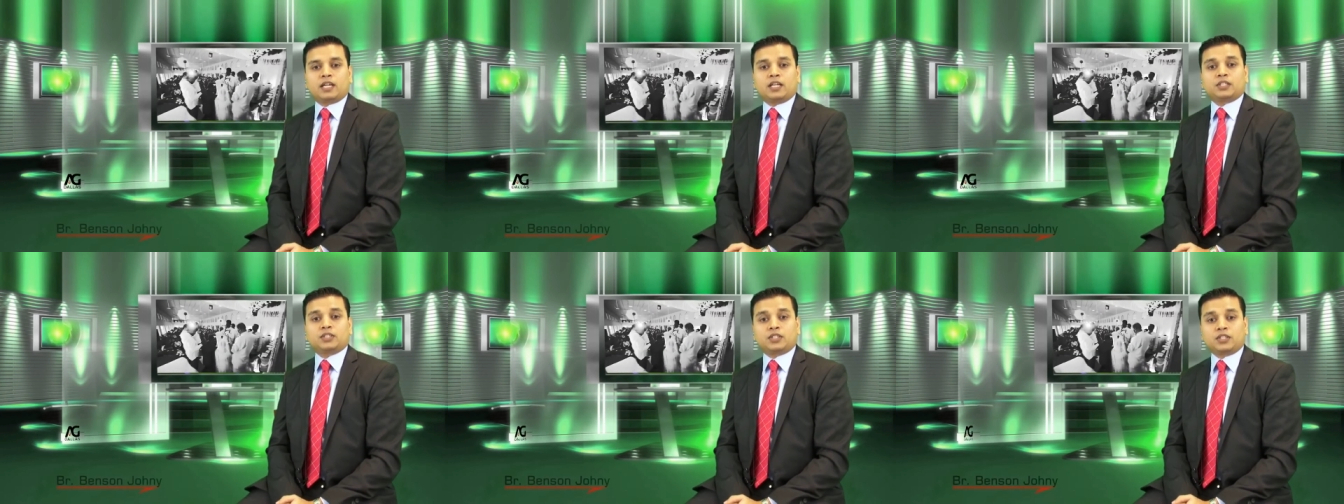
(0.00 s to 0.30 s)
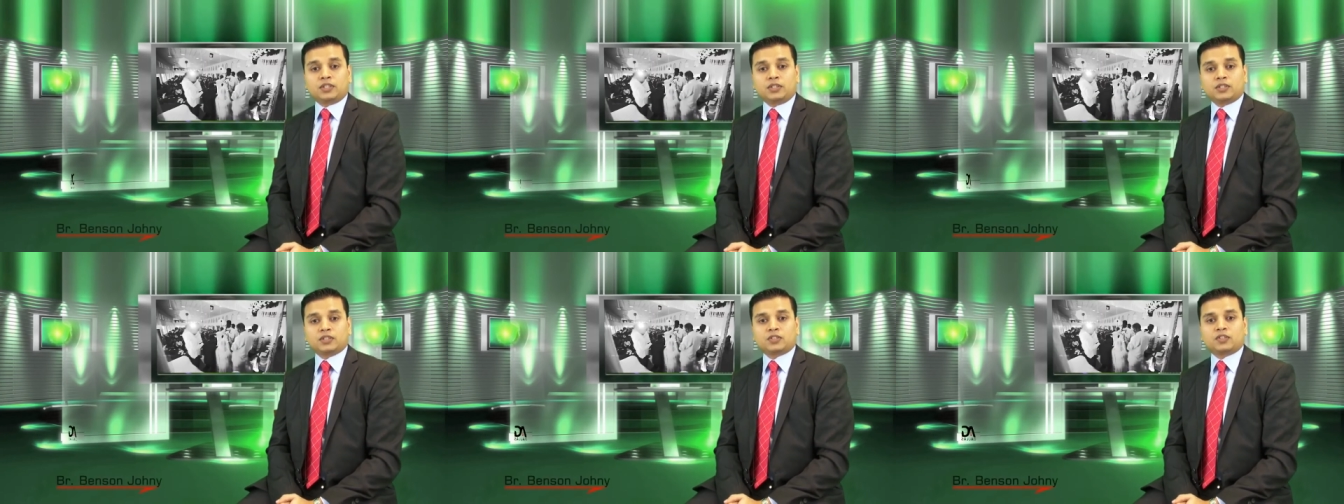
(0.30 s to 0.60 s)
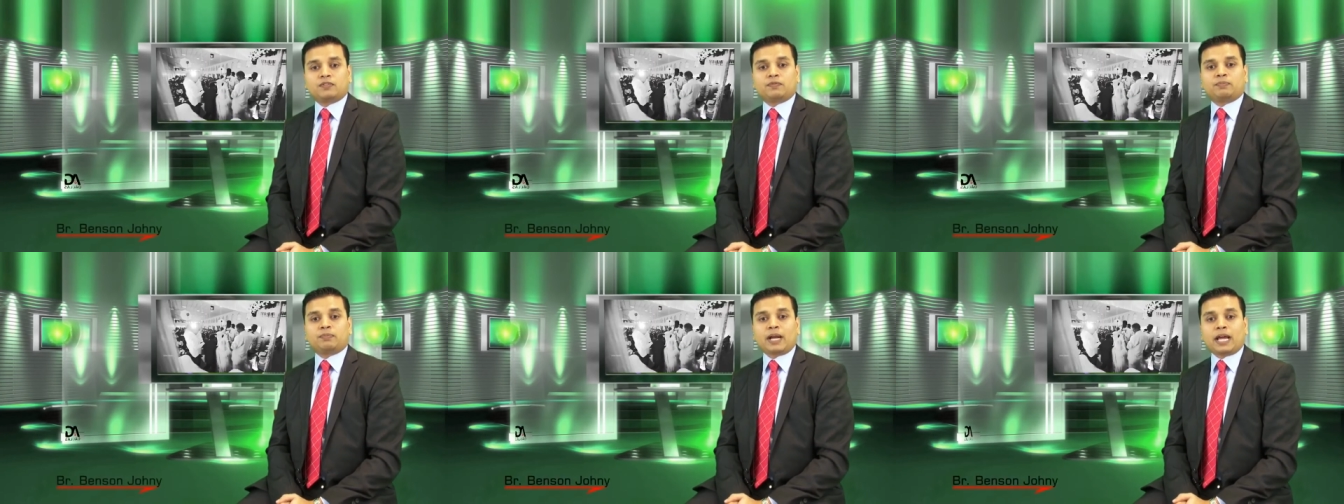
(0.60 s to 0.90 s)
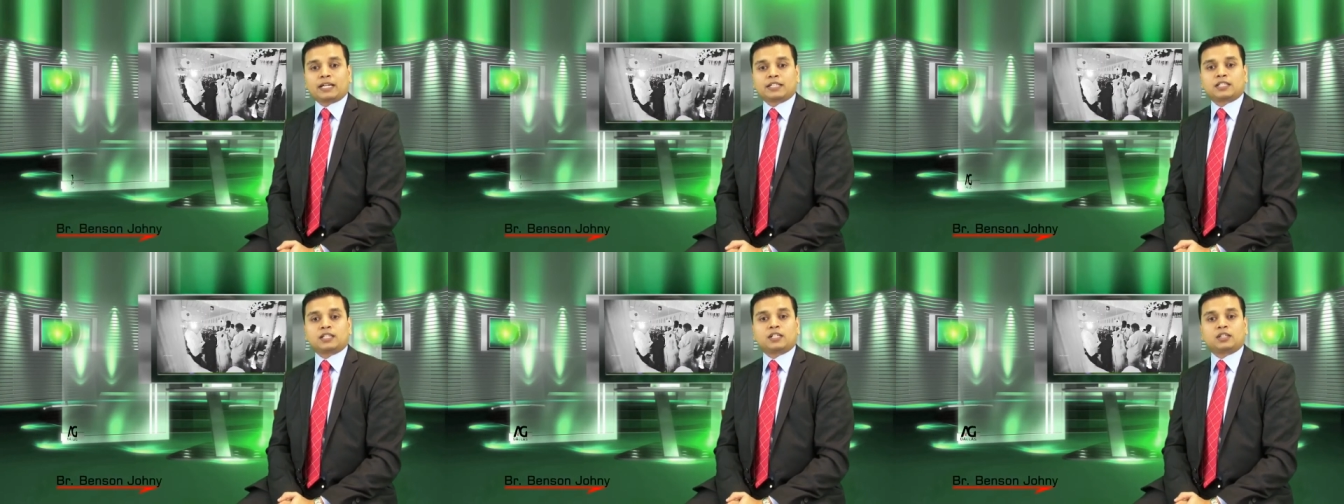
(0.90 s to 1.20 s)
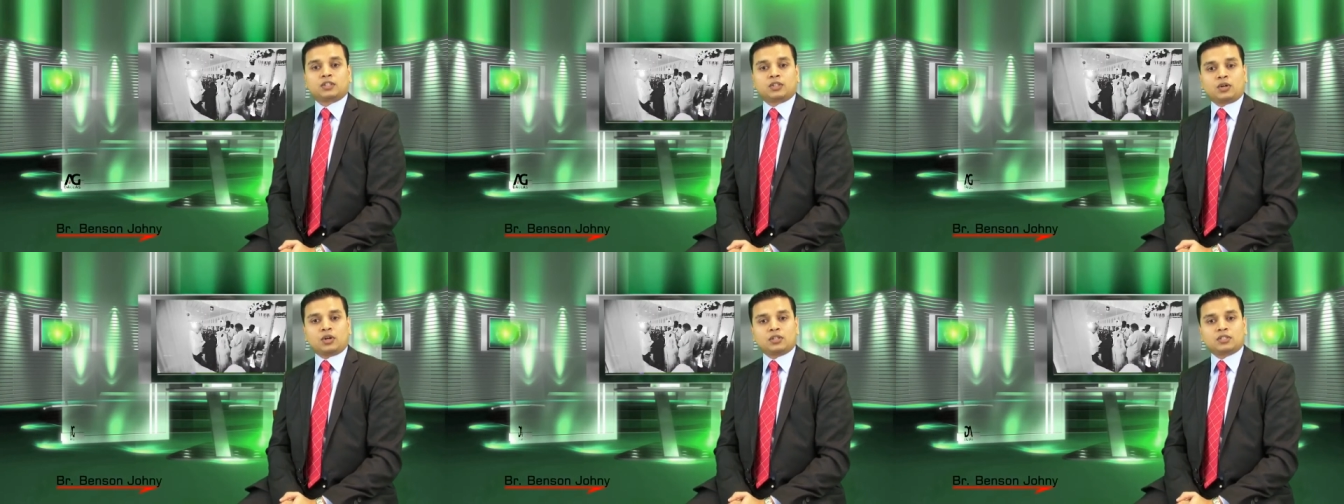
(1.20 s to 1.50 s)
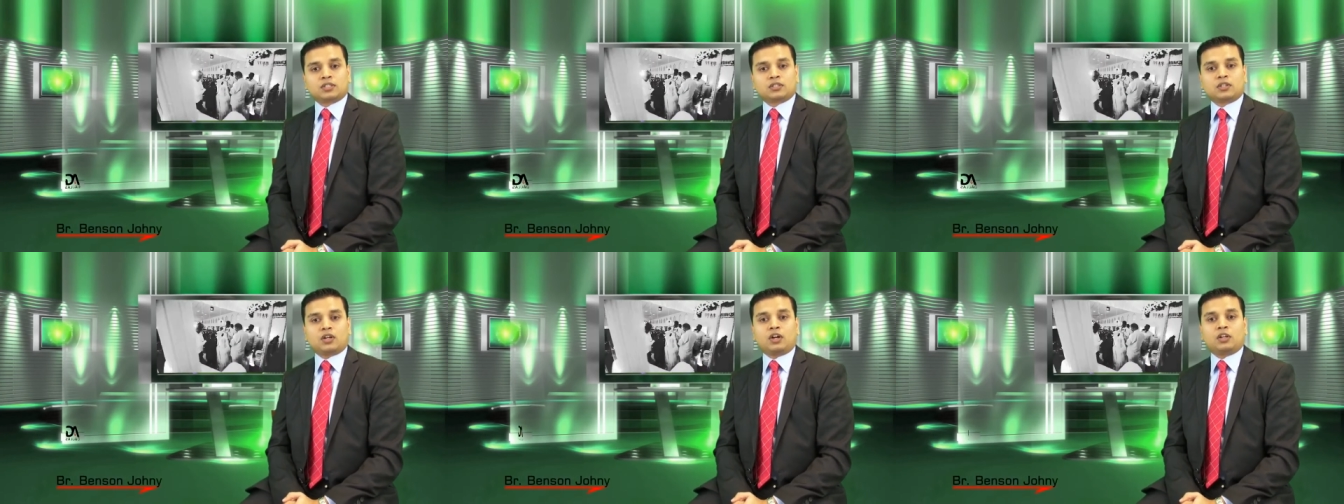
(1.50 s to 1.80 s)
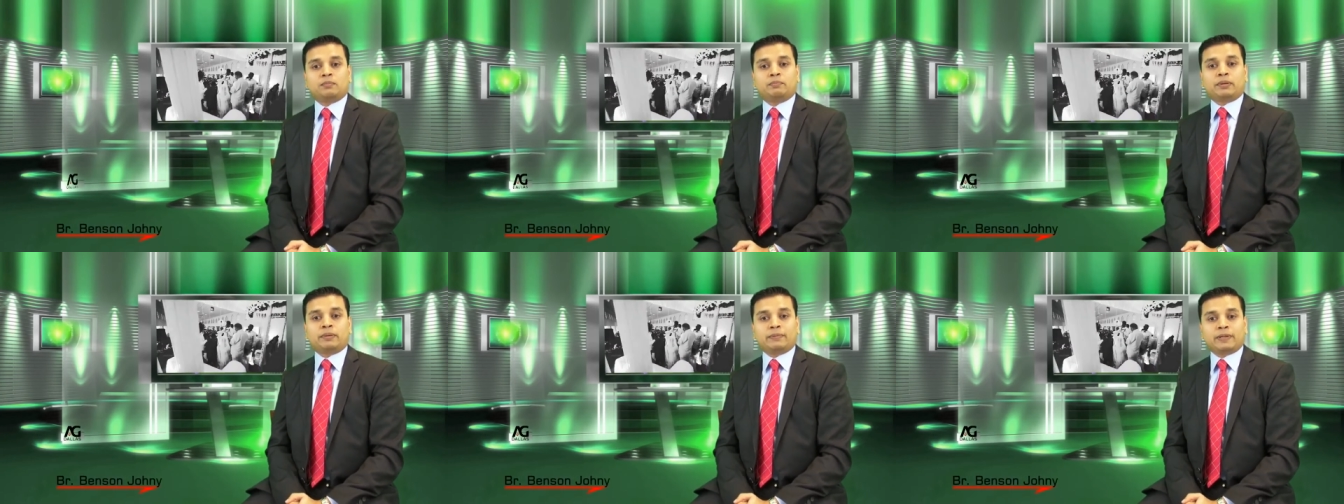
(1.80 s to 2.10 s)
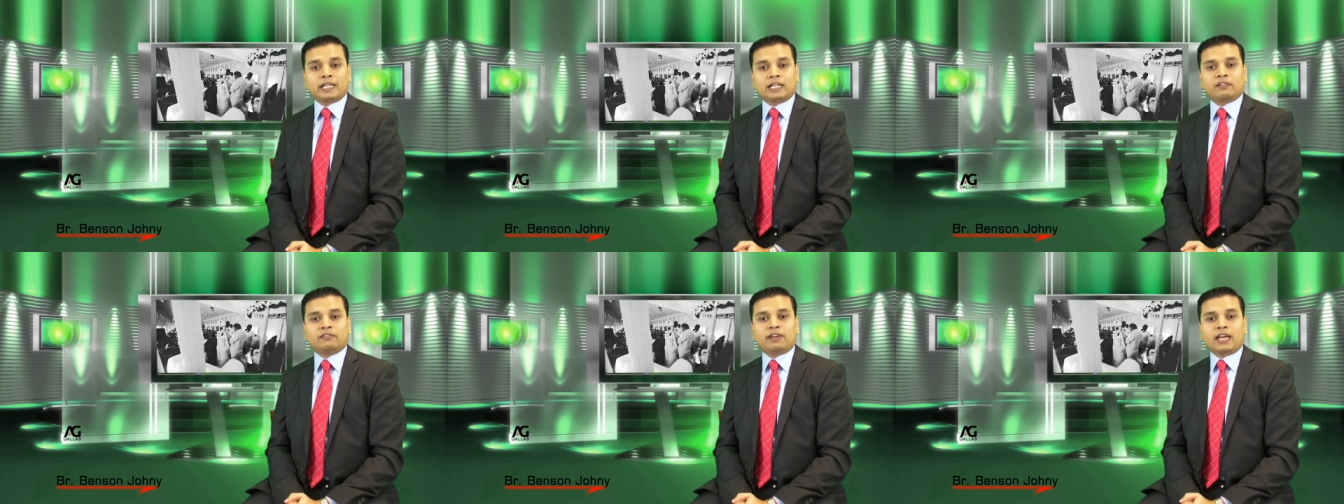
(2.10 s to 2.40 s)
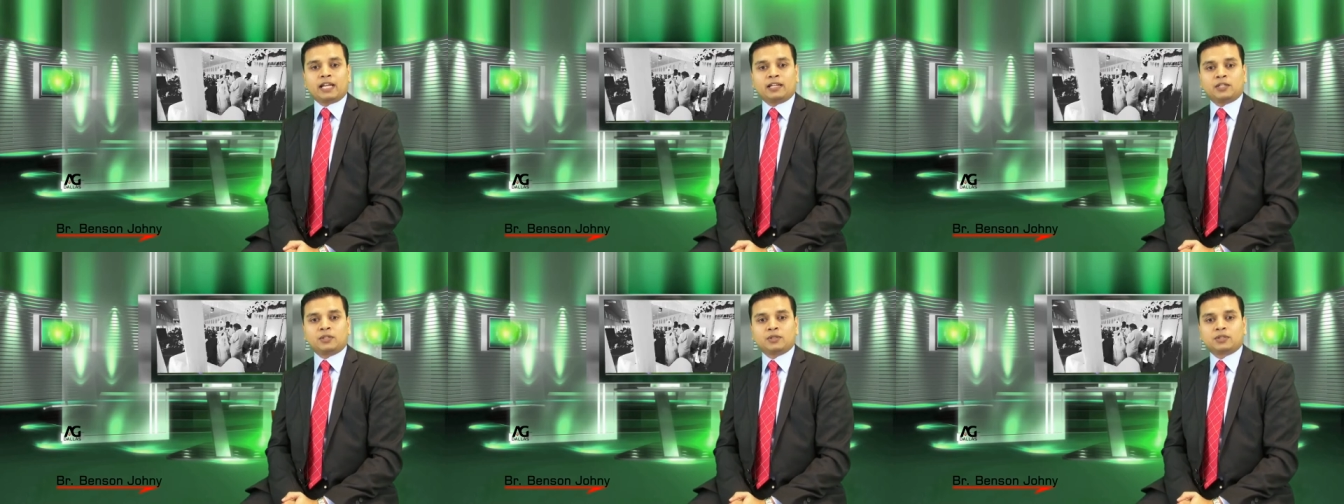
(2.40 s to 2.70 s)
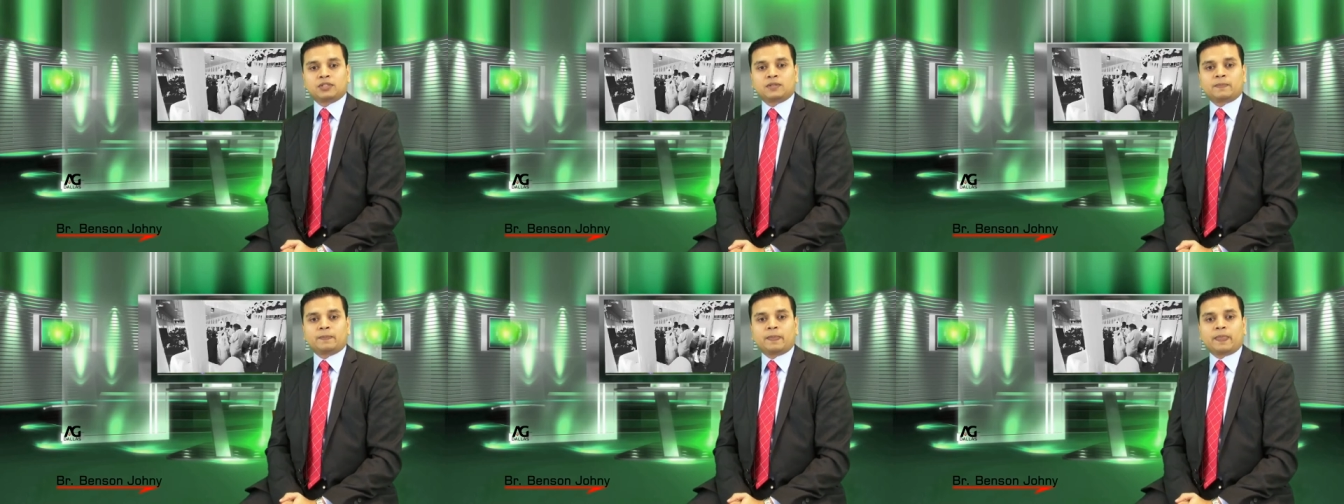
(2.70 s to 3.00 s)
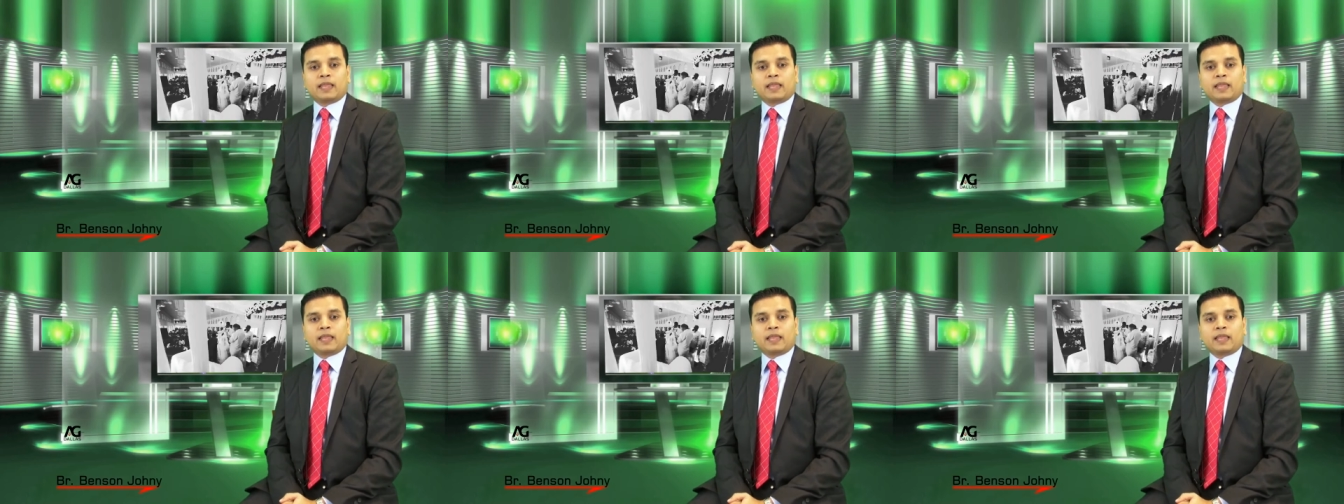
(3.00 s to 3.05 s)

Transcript: a series of practical thoughts on biblical values